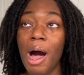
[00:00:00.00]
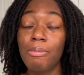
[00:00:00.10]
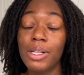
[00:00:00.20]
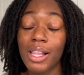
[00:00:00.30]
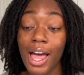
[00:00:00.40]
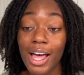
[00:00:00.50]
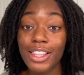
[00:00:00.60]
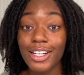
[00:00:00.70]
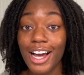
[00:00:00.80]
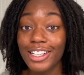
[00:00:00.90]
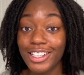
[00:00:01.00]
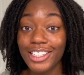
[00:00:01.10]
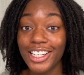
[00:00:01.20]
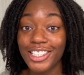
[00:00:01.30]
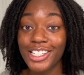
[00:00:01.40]
I'm glad that I didn't
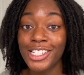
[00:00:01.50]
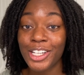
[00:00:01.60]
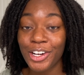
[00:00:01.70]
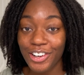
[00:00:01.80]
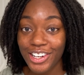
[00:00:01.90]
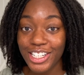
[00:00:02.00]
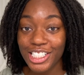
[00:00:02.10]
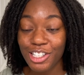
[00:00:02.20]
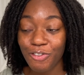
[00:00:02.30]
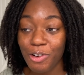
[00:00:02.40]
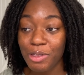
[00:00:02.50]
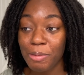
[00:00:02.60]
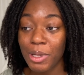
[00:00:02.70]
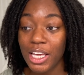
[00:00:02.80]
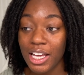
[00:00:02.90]
get discouraged from the
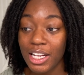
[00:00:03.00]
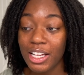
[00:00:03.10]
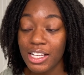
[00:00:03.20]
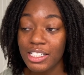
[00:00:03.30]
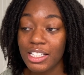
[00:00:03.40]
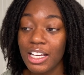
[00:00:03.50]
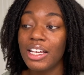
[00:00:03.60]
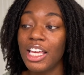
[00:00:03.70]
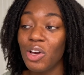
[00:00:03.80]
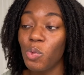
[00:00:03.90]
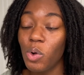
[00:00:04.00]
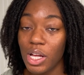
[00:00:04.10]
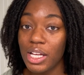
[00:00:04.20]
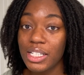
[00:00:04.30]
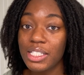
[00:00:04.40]
beginning, because it
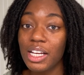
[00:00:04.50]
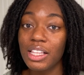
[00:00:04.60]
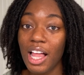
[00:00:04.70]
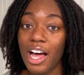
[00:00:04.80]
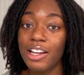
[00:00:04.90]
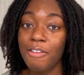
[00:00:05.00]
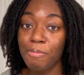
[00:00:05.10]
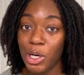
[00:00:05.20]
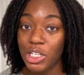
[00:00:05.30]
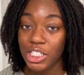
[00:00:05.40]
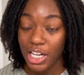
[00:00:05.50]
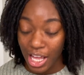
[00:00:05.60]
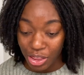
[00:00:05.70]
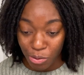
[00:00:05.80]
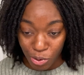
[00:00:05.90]
was a lot of merging
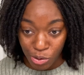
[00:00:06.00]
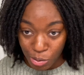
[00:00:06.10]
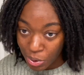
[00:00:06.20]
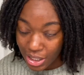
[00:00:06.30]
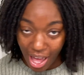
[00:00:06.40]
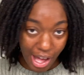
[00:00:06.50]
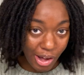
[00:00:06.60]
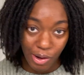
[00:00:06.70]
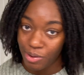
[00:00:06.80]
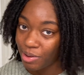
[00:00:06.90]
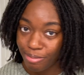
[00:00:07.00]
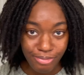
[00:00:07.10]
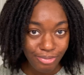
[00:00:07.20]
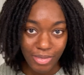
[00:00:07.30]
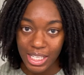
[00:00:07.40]
at the roots, but now
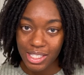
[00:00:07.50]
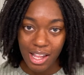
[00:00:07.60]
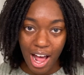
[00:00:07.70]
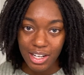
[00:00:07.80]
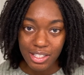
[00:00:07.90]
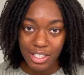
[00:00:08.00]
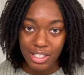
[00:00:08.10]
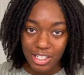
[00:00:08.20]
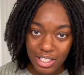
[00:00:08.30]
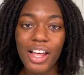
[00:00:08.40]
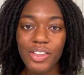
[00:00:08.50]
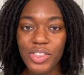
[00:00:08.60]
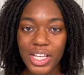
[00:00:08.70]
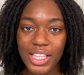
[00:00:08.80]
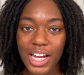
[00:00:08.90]
it's non-existent. Another
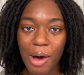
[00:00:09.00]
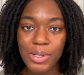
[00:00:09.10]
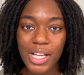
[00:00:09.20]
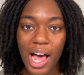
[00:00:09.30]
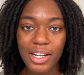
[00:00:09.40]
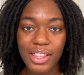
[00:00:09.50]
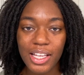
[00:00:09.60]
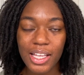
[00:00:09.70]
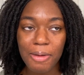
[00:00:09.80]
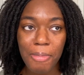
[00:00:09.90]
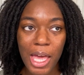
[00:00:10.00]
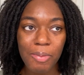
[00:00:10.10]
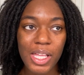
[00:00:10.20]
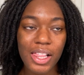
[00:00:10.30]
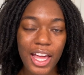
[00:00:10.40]
thing that I was kind of thinking
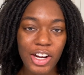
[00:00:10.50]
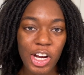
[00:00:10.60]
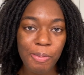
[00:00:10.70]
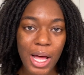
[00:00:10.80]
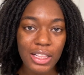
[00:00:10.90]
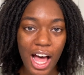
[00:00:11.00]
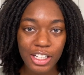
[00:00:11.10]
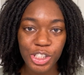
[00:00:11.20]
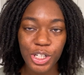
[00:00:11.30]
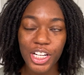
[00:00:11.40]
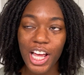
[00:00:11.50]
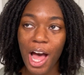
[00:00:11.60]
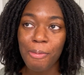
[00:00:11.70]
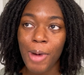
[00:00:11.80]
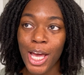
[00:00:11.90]
maybe later in my lock journey
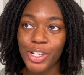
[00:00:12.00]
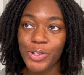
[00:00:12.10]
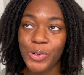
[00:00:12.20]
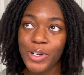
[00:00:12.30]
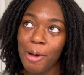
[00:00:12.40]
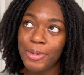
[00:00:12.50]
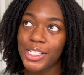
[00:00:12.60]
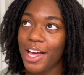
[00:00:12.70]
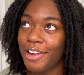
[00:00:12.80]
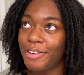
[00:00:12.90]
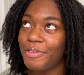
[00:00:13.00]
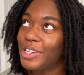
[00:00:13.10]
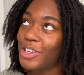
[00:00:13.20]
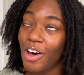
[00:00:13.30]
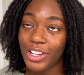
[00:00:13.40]
I might do, and I'm just kind of
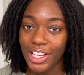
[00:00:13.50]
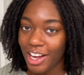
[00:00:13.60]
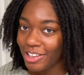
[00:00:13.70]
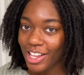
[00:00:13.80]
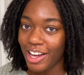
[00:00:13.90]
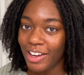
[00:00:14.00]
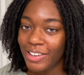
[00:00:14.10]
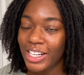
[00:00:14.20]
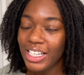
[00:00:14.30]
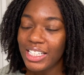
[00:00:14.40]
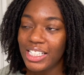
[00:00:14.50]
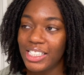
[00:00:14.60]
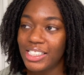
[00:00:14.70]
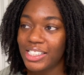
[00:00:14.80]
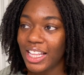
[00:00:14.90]
talking out loud,
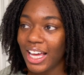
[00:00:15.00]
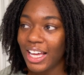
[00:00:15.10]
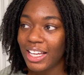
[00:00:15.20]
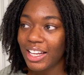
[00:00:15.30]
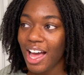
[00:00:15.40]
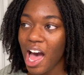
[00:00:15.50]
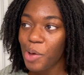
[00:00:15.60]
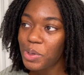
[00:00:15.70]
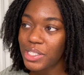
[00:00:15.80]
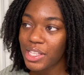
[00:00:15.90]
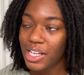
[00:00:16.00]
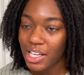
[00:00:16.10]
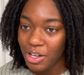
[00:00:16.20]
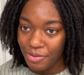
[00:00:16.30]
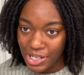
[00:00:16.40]
is that I was
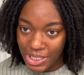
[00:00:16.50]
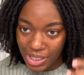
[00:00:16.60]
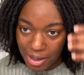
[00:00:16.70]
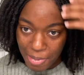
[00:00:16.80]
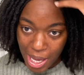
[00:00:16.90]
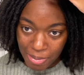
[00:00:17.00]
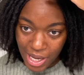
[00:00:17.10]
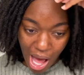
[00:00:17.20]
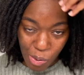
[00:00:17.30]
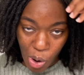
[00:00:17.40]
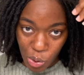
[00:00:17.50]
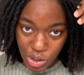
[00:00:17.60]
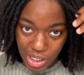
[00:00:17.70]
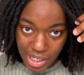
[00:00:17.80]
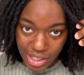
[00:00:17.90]
thinking eventually maybe I won't
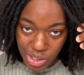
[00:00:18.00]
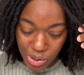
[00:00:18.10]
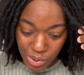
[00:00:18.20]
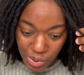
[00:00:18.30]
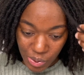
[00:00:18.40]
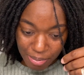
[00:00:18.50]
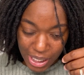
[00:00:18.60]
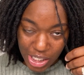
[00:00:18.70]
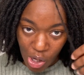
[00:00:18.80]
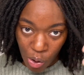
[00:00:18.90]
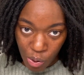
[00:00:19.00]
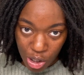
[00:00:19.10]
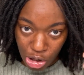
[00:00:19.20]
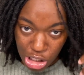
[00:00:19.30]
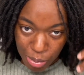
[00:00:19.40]
need to be so
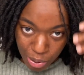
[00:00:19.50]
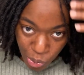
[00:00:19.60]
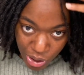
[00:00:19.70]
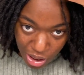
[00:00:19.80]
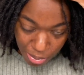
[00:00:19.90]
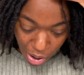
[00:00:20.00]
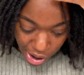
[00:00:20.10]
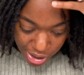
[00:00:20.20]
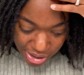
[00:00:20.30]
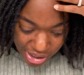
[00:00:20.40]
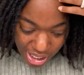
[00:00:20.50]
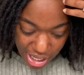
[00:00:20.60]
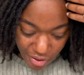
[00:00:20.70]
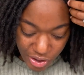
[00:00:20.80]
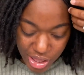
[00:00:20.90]
crisp with the parts and
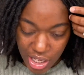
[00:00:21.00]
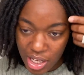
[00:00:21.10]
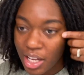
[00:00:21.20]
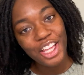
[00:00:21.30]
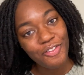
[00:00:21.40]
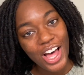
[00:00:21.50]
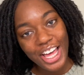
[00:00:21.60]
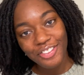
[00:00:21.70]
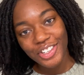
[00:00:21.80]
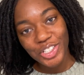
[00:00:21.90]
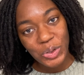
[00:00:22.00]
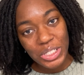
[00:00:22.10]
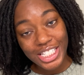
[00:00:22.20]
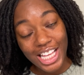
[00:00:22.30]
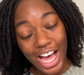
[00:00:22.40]
everything. If I ever do
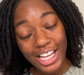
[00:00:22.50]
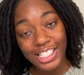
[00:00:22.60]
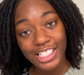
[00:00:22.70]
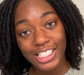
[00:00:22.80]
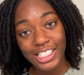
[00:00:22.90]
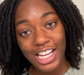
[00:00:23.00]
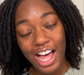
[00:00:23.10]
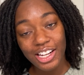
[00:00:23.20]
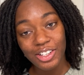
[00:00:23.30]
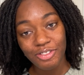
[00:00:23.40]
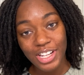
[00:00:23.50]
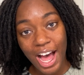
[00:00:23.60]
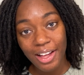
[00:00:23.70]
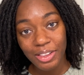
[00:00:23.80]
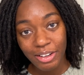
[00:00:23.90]
decide to just kind of
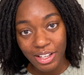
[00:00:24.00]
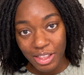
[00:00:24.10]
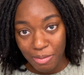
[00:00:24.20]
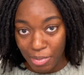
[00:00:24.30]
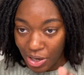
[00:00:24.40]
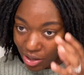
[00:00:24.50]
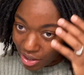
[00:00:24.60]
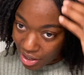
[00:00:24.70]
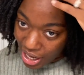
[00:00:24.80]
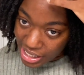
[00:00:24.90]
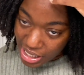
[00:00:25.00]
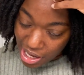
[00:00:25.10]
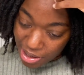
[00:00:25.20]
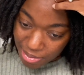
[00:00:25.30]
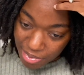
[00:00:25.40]
not look in the mirror as
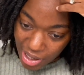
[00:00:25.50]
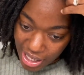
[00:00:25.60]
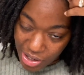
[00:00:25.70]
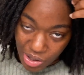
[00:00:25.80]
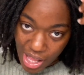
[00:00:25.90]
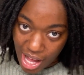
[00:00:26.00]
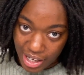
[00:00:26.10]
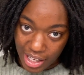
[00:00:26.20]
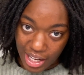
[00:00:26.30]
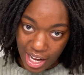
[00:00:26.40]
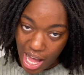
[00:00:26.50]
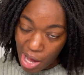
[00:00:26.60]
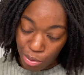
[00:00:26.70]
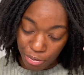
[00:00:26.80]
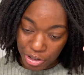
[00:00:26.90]
I'm interlocking, I
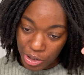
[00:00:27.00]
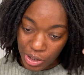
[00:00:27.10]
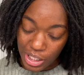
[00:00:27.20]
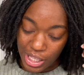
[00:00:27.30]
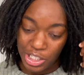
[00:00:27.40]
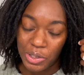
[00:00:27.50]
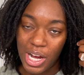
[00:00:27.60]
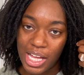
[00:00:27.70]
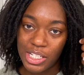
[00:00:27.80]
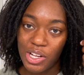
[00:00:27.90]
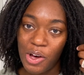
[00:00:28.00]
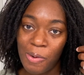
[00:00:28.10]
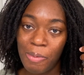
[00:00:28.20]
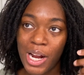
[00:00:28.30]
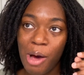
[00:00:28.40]
will surely let you guys know.
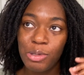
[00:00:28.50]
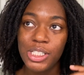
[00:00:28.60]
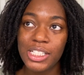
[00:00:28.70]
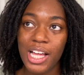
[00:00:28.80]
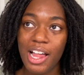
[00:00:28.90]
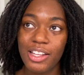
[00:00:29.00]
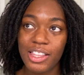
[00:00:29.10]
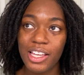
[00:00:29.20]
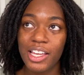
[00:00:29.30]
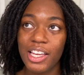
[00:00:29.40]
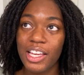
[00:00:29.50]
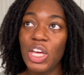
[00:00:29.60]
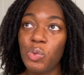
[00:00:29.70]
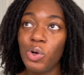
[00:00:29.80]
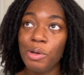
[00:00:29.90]
But I was just kind of thinking
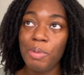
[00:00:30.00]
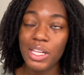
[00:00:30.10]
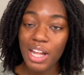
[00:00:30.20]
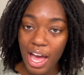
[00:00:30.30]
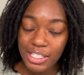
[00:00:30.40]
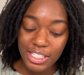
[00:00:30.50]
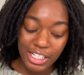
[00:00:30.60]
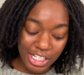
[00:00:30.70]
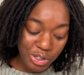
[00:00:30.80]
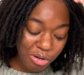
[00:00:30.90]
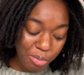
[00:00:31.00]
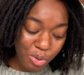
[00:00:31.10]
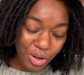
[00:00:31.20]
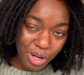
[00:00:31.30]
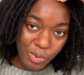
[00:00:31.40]
it would be nice to get to a
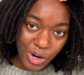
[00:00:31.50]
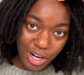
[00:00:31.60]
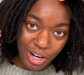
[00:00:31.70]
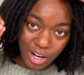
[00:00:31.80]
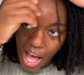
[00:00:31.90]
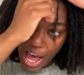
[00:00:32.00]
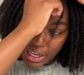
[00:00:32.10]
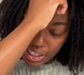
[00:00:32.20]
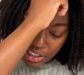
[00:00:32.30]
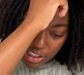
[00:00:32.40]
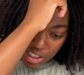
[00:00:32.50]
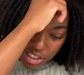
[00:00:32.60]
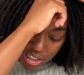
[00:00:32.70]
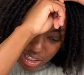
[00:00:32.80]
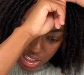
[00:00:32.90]
point where I can
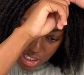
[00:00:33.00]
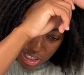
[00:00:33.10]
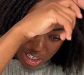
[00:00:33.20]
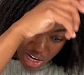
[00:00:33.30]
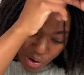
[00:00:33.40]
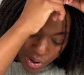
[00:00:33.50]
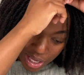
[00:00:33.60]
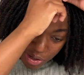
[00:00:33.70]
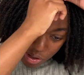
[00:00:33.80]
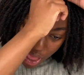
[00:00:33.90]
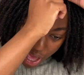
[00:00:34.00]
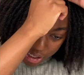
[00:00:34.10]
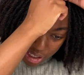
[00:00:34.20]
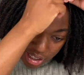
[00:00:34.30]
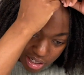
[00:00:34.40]
just, you know,
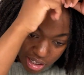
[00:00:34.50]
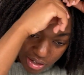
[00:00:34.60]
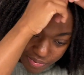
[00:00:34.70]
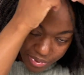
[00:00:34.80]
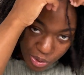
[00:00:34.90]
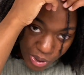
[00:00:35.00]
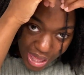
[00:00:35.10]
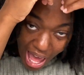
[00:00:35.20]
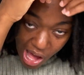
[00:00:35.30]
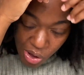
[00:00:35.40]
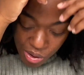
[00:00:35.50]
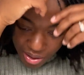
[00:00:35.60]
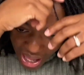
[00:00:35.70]
interlock it without